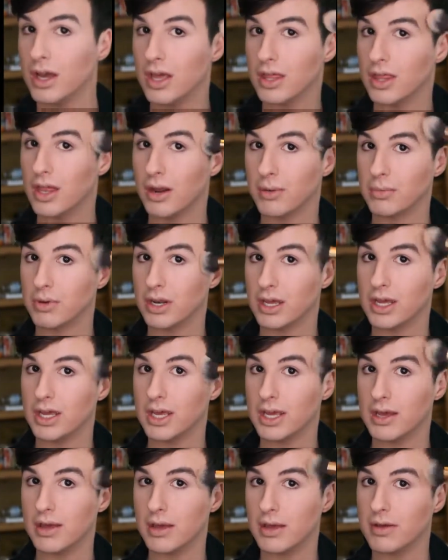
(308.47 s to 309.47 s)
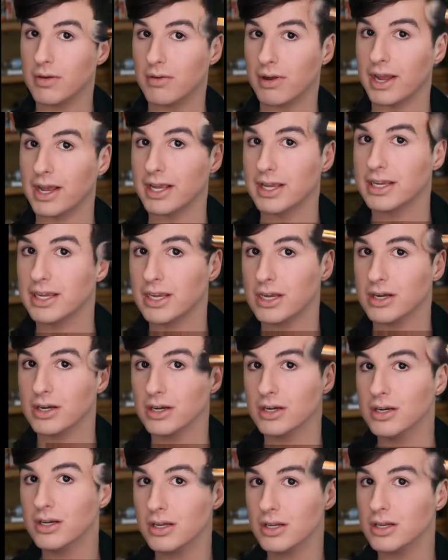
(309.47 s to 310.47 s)
And then I'm gonna hit right
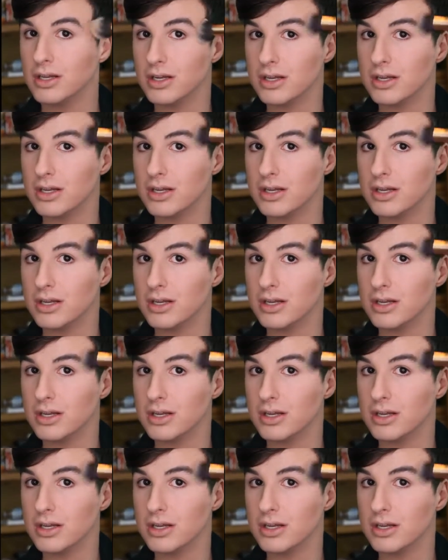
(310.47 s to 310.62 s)
here